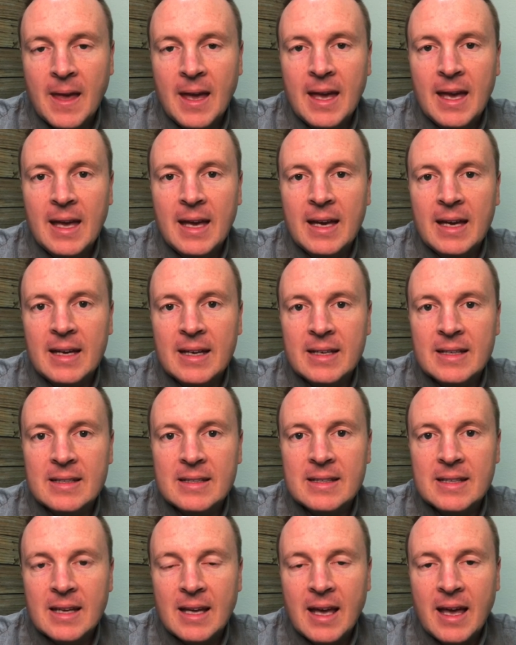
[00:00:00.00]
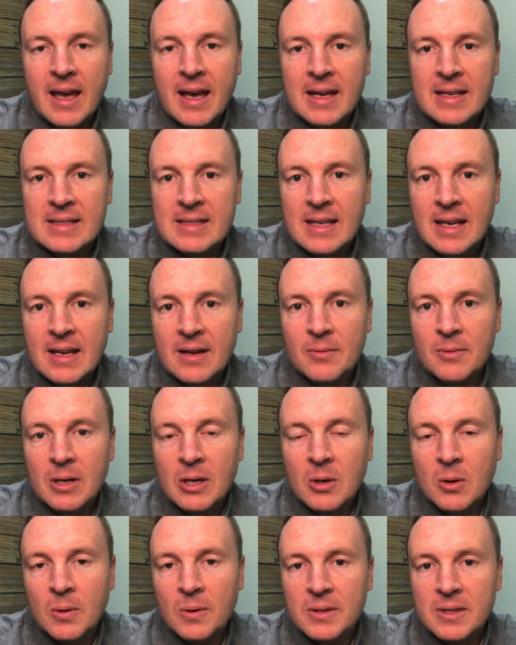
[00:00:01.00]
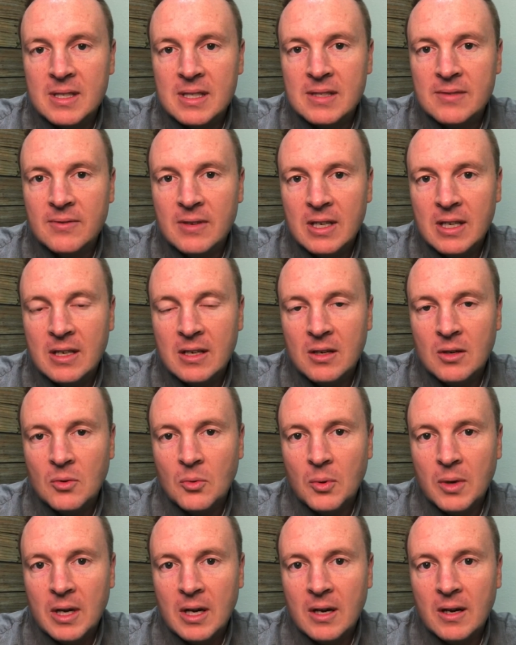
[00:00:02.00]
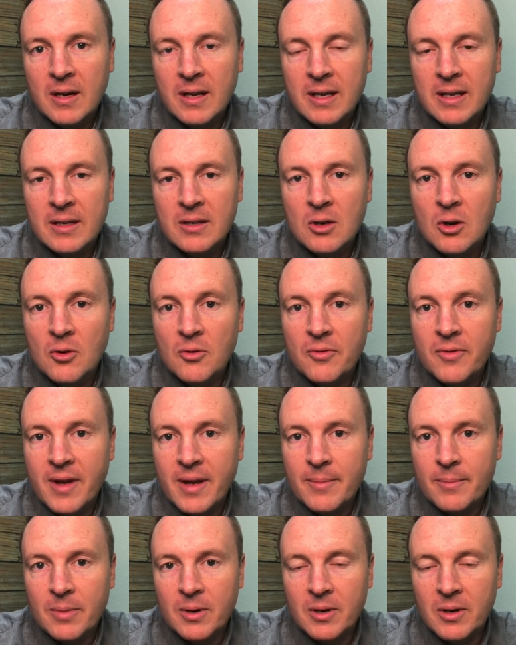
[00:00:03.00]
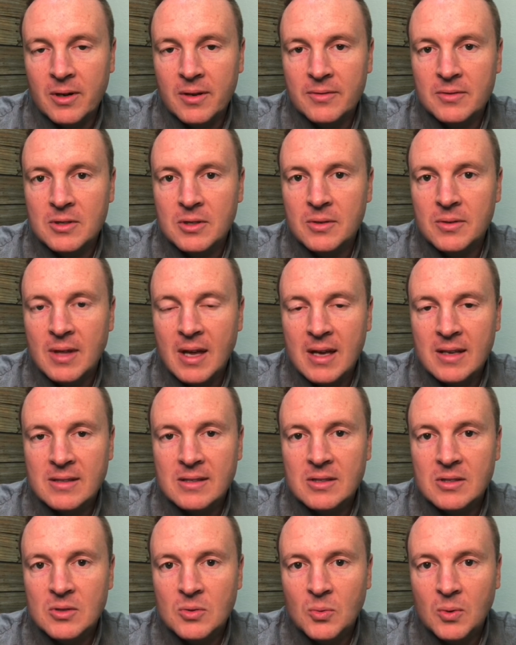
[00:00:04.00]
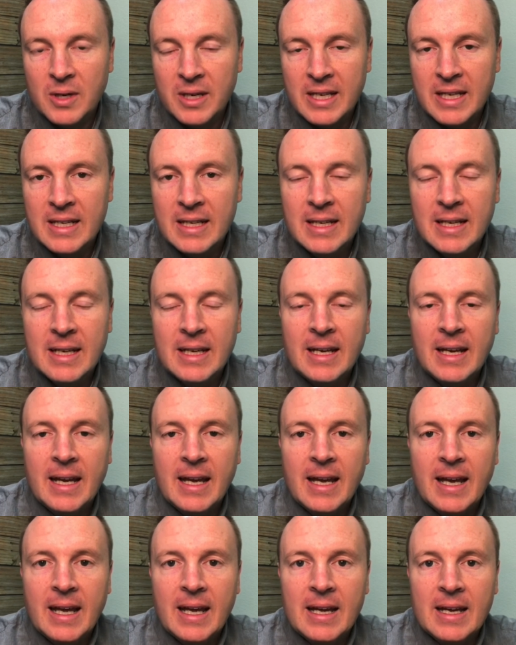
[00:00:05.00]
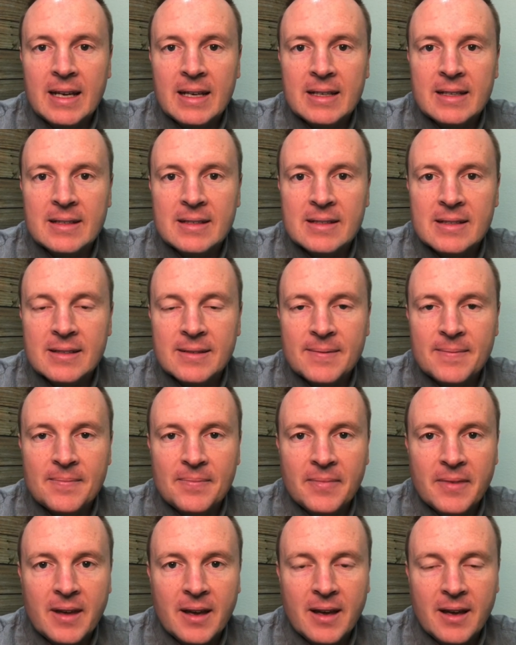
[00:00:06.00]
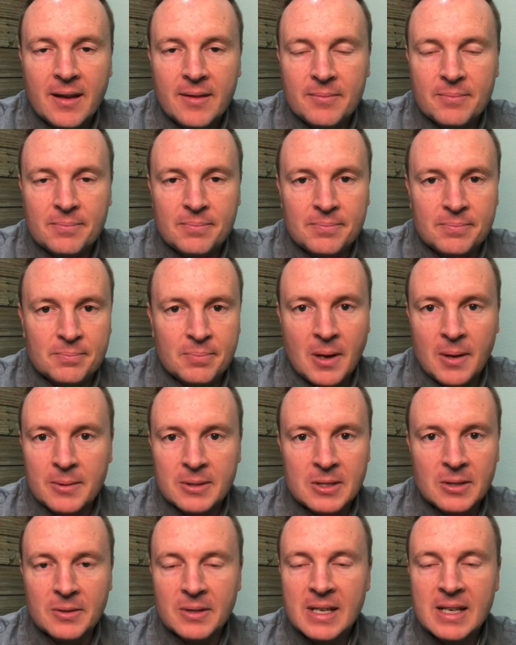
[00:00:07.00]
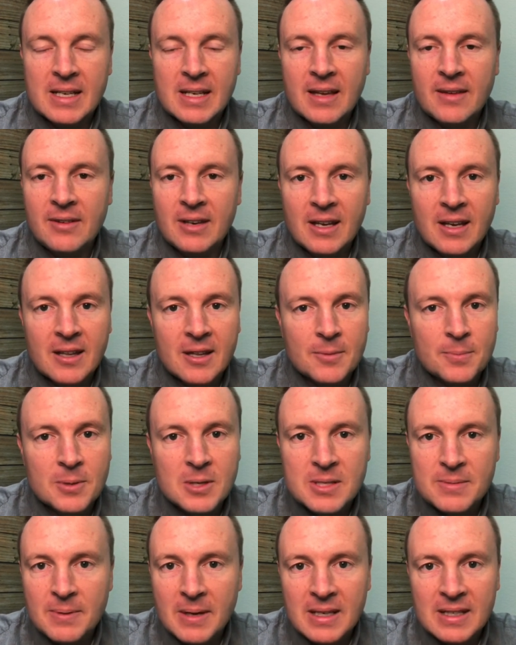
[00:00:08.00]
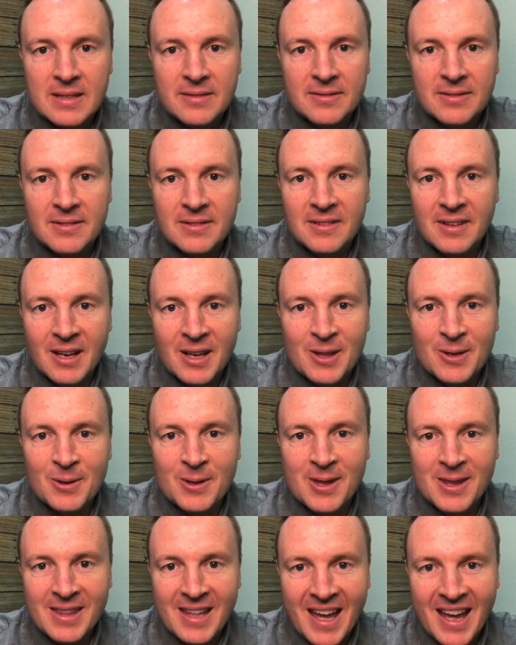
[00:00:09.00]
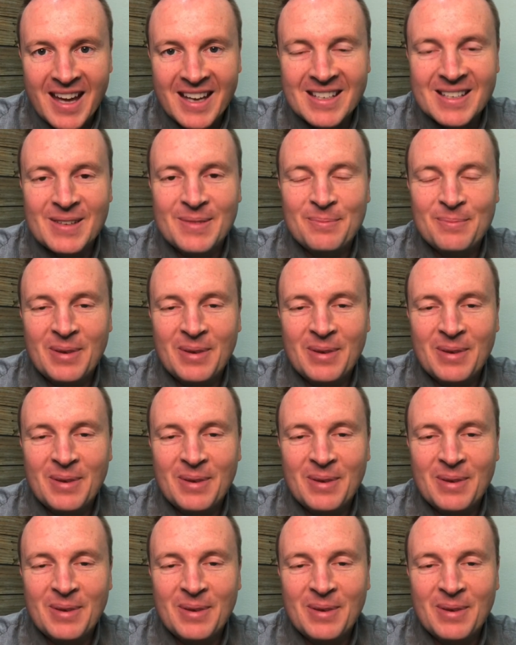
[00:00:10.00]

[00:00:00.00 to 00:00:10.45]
And as I record this video, we are in November of 2020, and probably don't need to give any other perspective other than that.